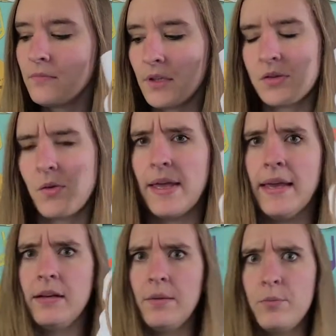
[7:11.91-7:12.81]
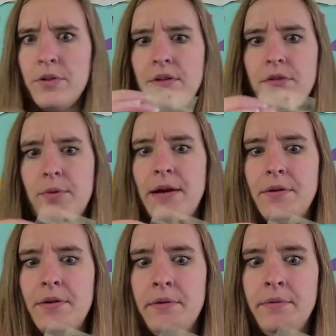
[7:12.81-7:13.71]
So I ended up with the
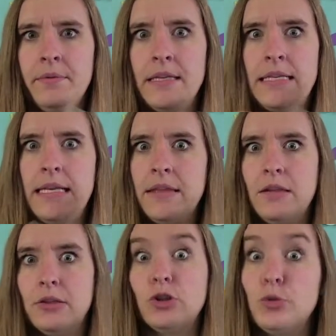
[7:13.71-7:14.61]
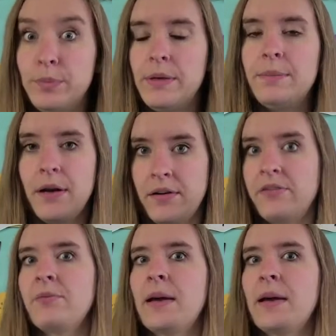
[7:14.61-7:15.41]
threader like in the loop part of